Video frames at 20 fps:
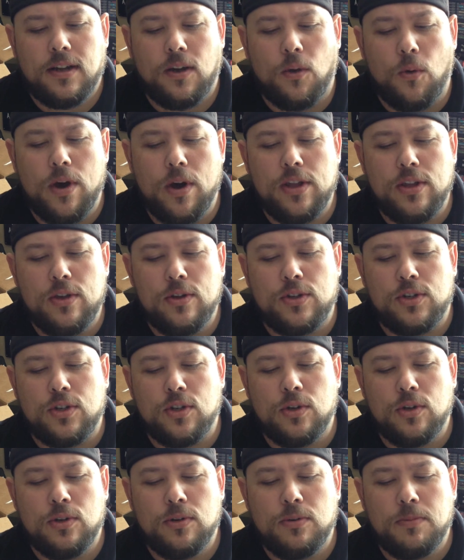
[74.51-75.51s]
What
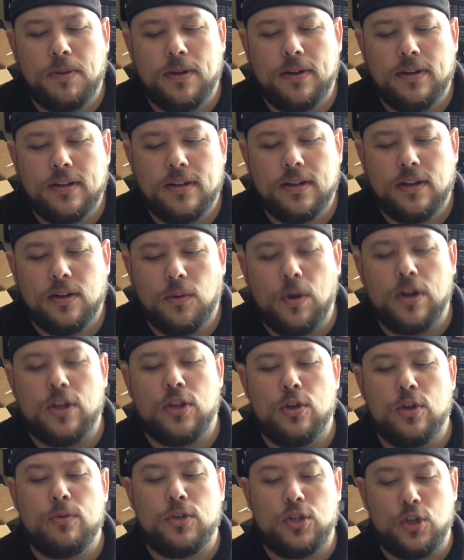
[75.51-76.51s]
YouTube, what
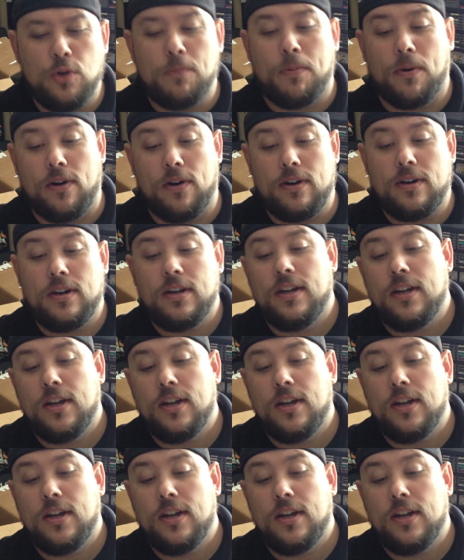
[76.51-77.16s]
YouTuber